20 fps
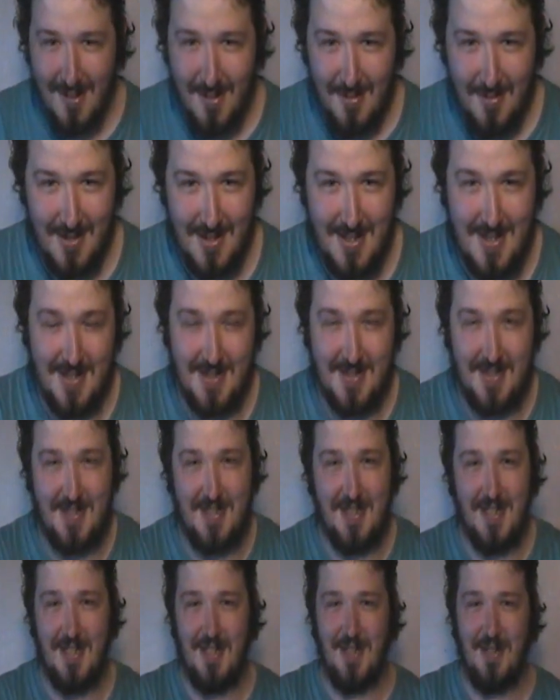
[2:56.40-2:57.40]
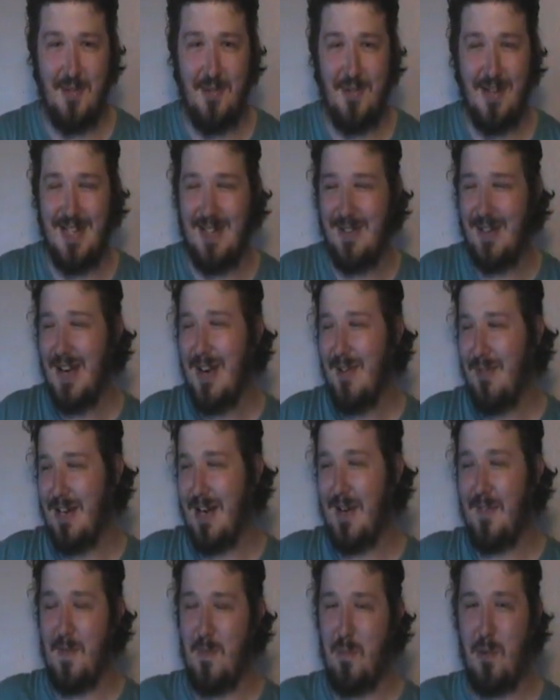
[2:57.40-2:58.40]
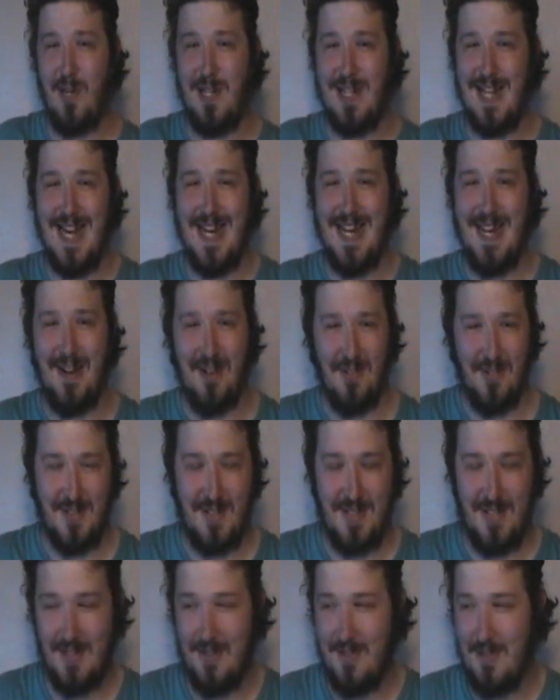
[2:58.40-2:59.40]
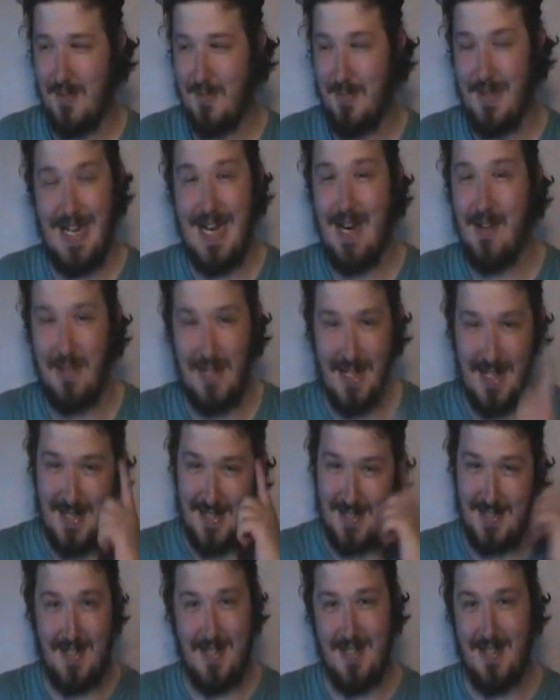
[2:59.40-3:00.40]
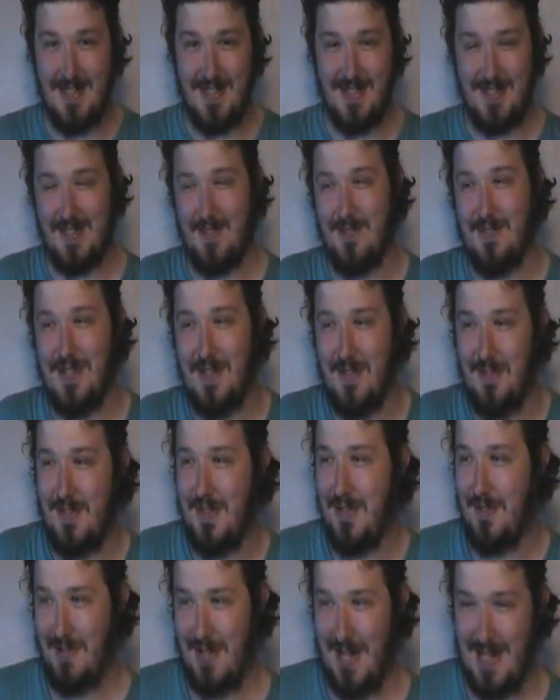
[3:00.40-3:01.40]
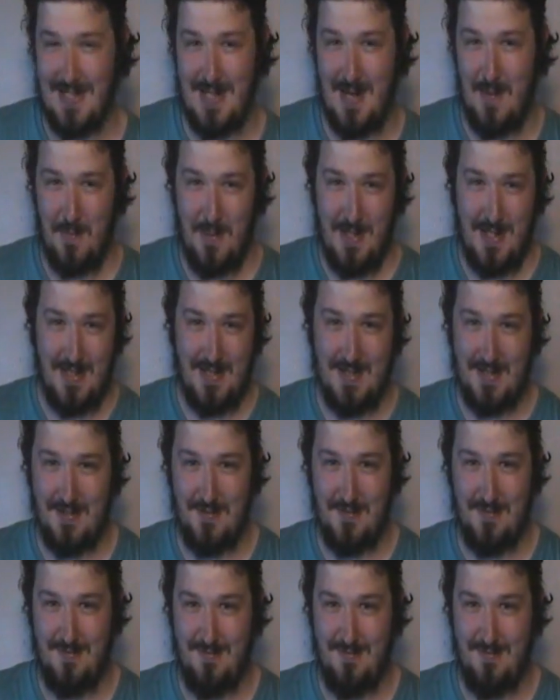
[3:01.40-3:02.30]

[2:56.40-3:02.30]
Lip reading: because we never point that out. So we hear it in silence, so we don't know that's happening. So